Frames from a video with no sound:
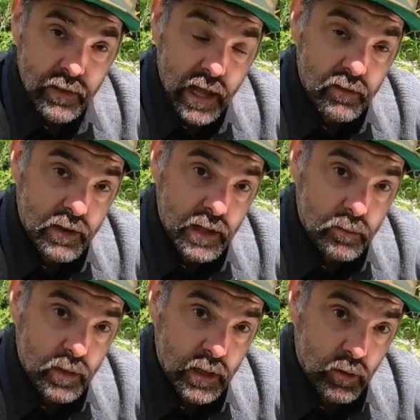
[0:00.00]
that
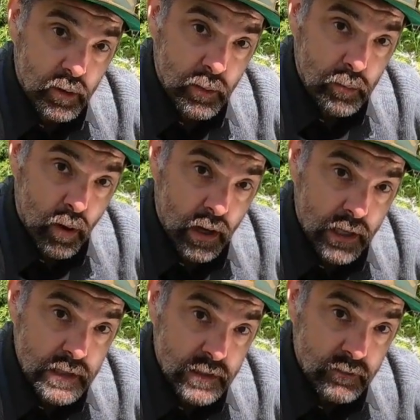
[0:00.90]
available in one of my
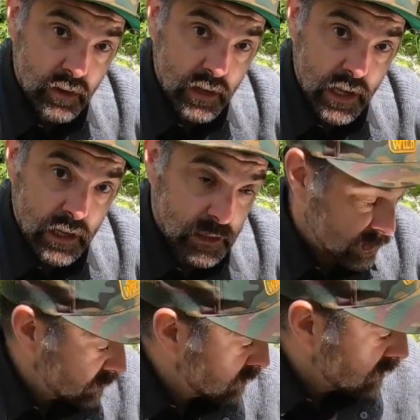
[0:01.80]
pockets and very handy.
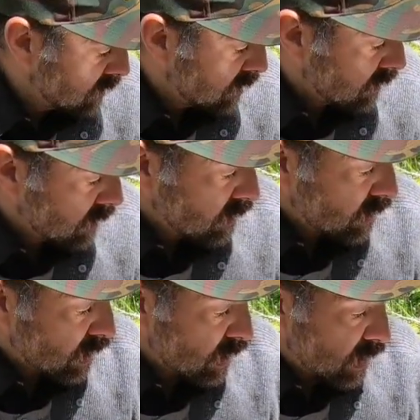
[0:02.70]

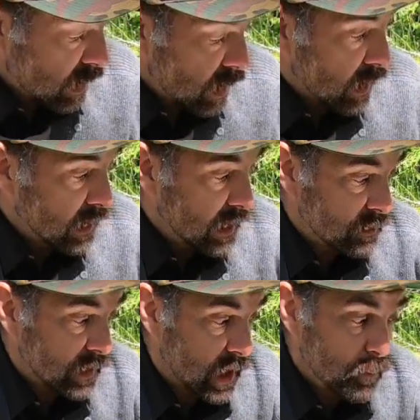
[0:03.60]
I'm going to have
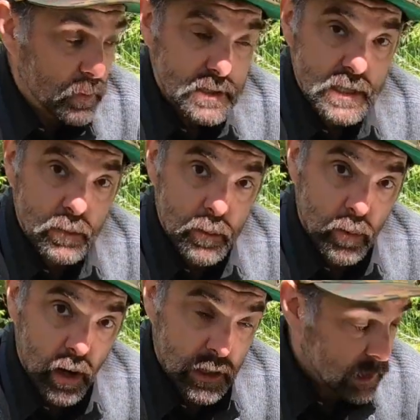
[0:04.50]
a compass in my
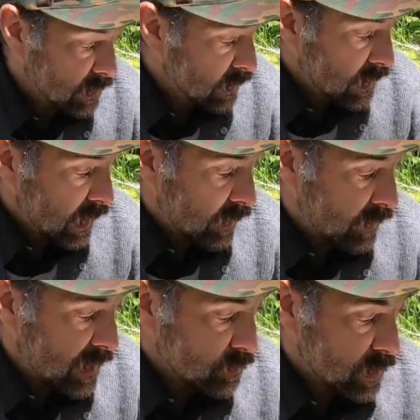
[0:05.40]
pocket, and
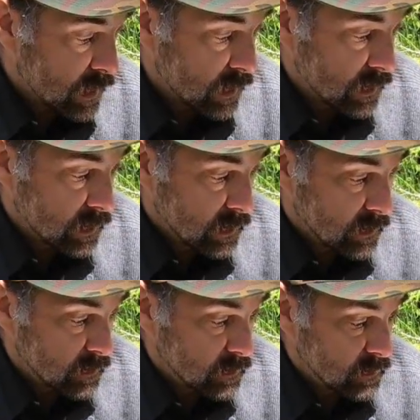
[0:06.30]
that way I can
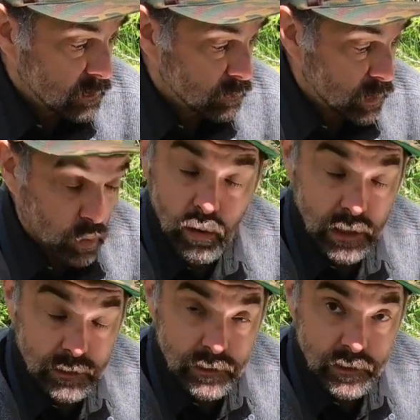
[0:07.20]
be
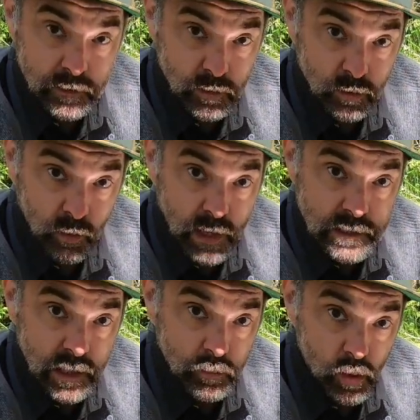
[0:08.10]
oriented as to the
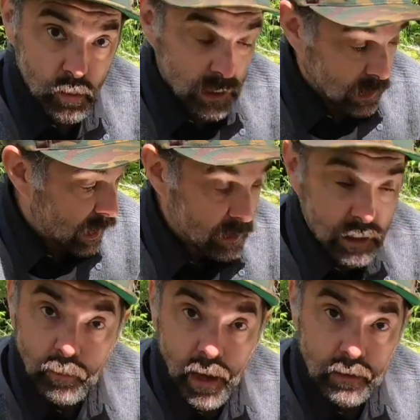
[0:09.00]
direction I'm going and how to
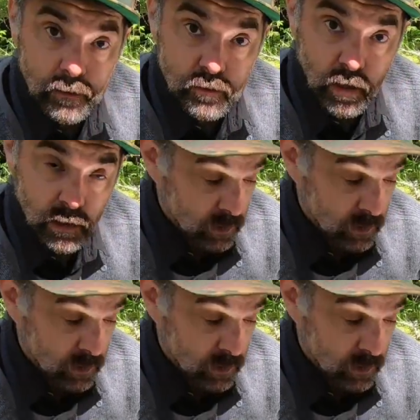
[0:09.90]
get back to the truck or